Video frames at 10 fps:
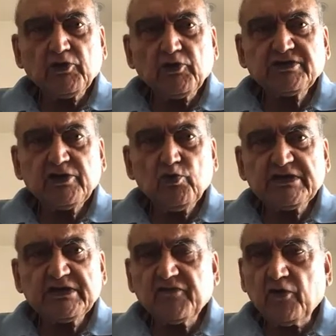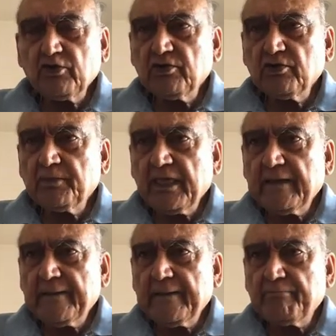I'm not saying you must follow
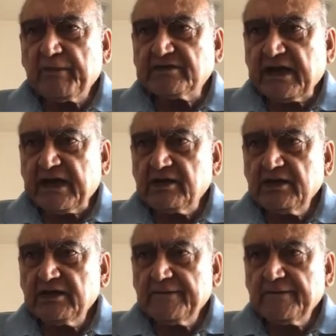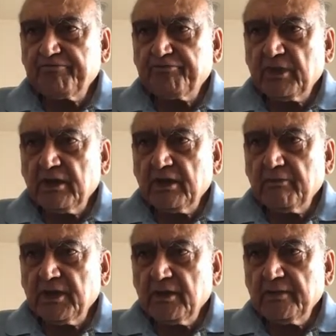exactly
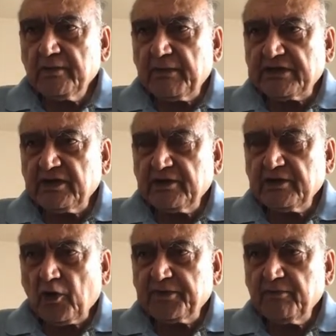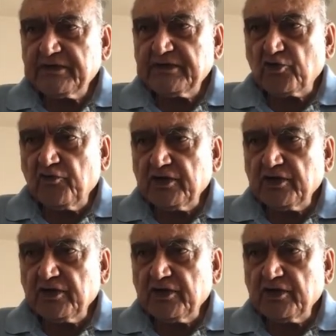the method adopted by